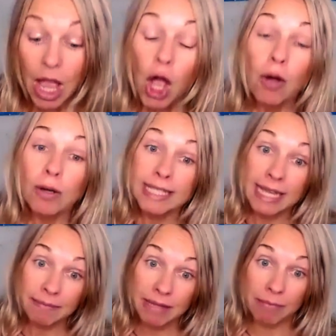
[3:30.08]
On the
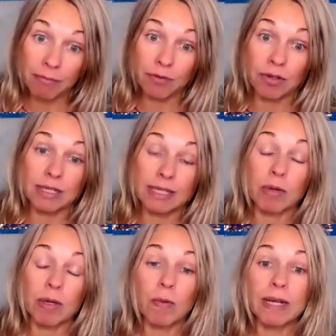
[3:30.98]
same time, of course,
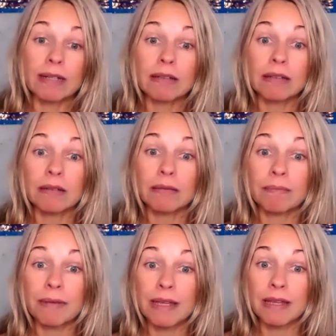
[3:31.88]
we will
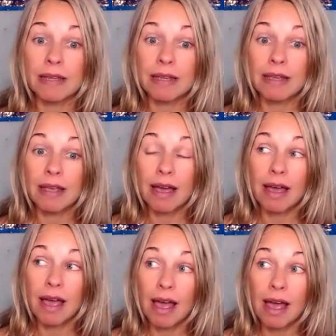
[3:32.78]
be
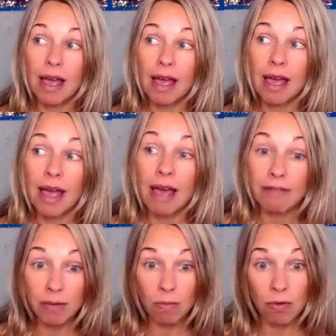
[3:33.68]

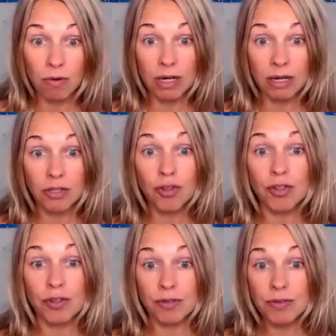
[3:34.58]
having more
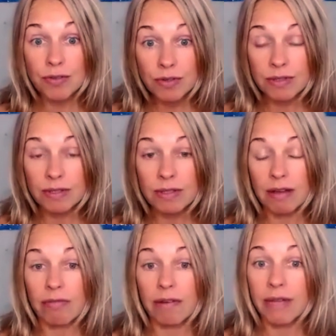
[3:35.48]
truths
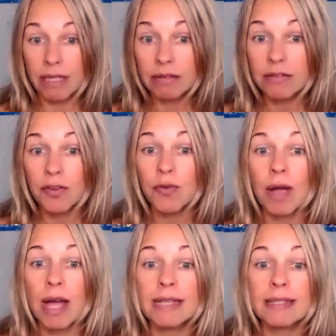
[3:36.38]
revealed to
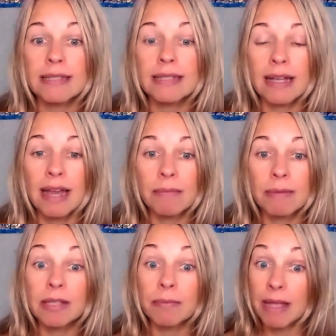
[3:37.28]
us that can be
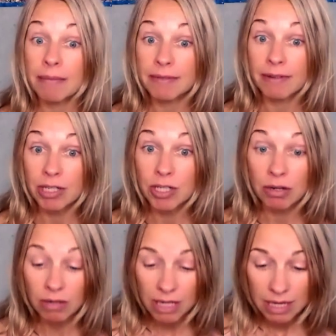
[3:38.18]
sometimes very
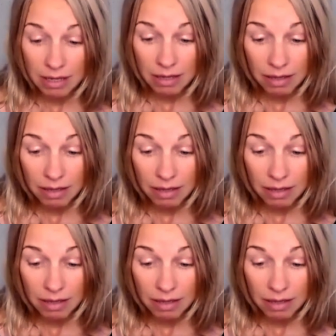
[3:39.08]
shocking